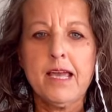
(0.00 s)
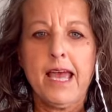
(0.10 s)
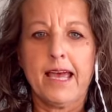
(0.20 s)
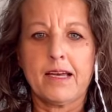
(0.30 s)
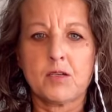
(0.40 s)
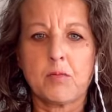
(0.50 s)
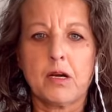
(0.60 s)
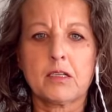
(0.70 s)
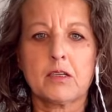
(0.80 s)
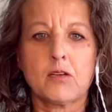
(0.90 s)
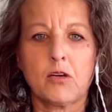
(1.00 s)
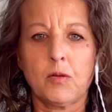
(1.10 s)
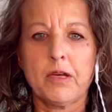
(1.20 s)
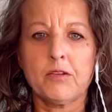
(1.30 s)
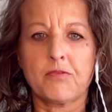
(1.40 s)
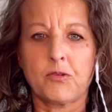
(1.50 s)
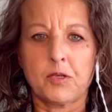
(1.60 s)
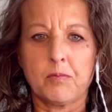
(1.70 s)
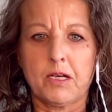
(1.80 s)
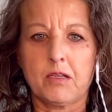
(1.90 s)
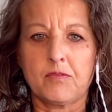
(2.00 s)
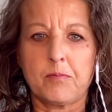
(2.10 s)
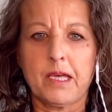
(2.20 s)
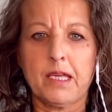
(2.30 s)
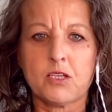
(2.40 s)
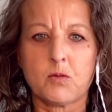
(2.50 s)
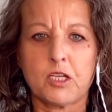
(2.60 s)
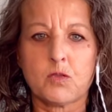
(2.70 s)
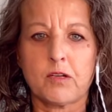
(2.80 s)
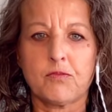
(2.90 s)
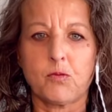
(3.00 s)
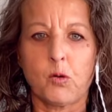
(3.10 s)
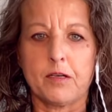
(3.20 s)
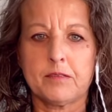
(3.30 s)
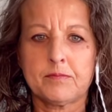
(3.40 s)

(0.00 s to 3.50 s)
and market comment for the middle of May 2024.